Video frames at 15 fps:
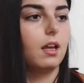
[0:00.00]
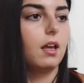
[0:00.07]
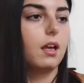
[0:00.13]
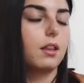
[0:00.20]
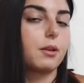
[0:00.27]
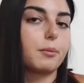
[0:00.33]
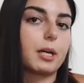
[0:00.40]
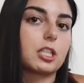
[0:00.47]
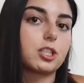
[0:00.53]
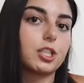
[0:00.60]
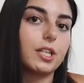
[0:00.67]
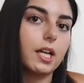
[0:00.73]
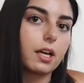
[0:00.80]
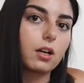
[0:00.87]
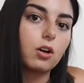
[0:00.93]
the Rush
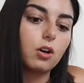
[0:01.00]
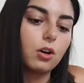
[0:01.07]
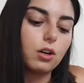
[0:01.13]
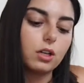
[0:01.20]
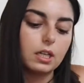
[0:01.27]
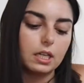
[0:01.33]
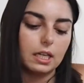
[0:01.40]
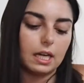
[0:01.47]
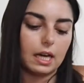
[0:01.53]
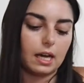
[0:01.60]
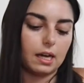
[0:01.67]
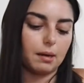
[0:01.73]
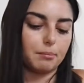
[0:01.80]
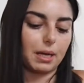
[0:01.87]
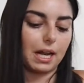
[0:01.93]
nickel,
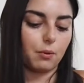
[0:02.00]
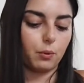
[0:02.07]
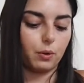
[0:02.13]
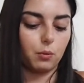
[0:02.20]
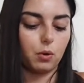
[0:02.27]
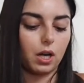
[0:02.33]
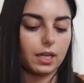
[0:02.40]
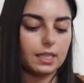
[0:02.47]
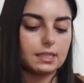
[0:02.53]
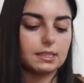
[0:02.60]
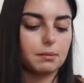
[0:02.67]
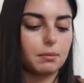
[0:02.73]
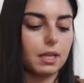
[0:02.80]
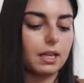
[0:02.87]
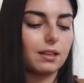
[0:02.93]
but we wanted
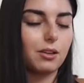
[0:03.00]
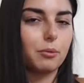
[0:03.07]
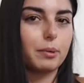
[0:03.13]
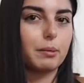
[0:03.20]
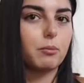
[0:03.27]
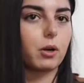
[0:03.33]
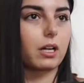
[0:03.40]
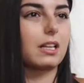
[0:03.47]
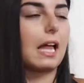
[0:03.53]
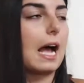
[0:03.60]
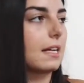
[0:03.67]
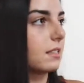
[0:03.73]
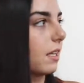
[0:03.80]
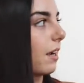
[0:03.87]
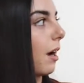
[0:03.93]
something a little bit more
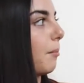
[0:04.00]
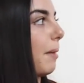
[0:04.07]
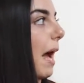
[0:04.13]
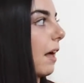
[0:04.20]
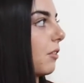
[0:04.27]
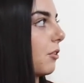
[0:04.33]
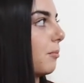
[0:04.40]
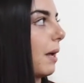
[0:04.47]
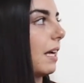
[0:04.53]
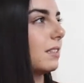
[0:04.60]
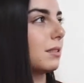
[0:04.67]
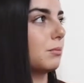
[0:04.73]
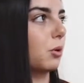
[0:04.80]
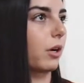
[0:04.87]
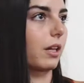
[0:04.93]
classic. Our bathroom has
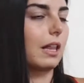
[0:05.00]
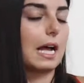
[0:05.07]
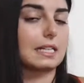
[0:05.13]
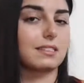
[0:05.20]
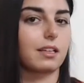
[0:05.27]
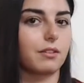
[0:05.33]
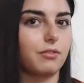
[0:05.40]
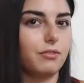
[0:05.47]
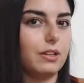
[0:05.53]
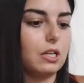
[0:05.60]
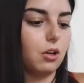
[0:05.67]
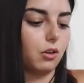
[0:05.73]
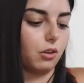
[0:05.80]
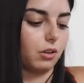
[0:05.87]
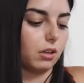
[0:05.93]
a more classic
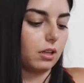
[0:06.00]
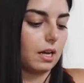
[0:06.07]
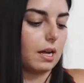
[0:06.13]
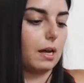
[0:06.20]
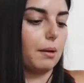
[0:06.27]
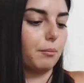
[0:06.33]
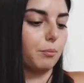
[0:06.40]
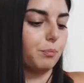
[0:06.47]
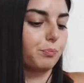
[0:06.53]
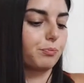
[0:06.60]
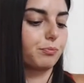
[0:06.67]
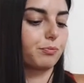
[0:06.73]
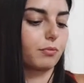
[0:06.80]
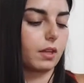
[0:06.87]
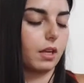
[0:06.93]
feel
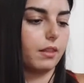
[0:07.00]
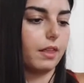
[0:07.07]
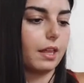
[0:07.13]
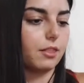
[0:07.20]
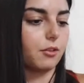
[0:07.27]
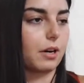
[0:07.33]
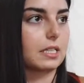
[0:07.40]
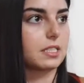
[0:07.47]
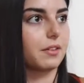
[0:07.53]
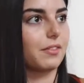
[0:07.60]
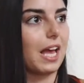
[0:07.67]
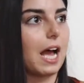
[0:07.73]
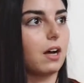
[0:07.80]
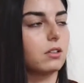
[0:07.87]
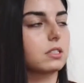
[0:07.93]
than the rest of the
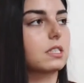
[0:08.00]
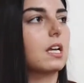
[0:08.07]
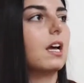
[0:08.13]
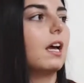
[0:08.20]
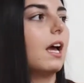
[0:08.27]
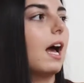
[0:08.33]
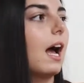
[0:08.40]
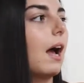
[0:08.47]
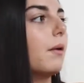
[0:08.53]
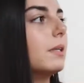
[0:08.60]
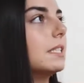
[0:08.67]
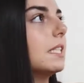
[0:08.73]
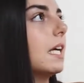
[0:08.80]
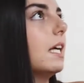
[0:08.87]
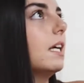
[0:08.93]
house. I
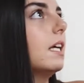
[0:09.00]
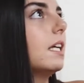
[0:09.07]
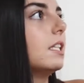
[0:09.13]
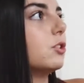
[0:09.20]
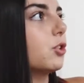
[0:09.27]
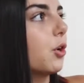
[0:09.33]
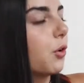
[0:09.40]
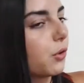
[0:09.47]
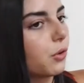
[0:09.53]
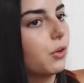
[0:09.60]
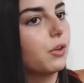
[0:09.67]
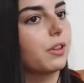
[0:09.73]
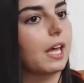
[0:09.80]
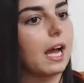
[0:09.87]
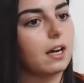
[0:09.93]
would say in
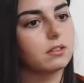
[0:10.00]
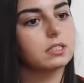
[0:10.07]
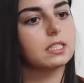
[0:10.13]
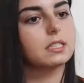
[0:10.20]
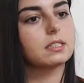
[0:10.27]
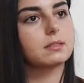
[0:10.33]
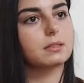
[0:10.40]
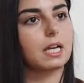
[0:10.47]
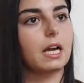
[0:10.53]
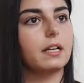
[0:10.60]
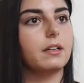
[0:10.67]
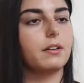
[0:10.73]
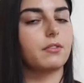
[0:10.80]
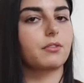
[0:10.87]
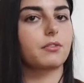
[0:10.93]
total the house is
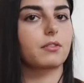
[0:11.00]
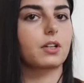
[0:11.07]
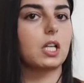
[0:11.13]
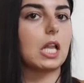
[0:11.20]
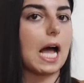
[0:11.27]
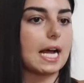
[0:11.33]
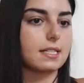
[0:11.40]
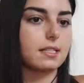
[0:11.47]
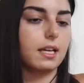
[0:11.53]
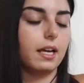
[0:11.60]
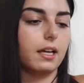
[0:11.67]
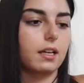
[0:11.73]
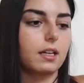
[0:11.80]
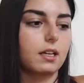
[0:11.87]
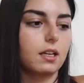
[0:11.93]
kind of classic